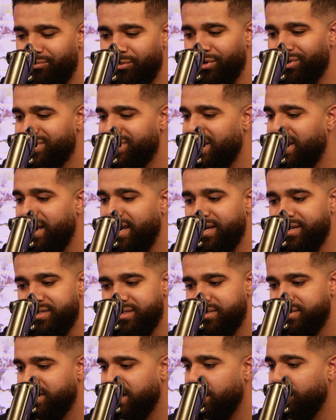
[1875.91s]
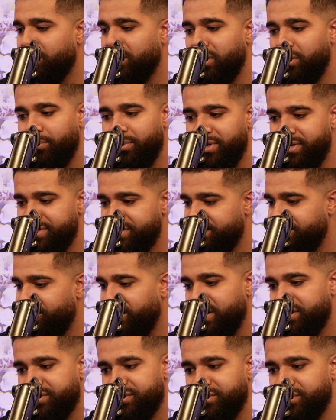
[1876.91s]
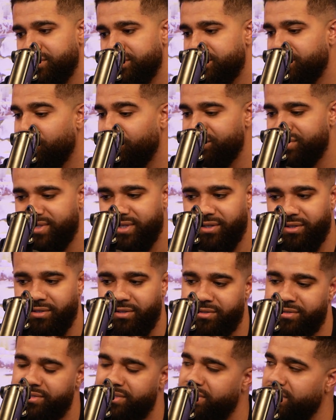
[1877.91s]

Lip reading: real estate agents, title companies, investors, wholesalers,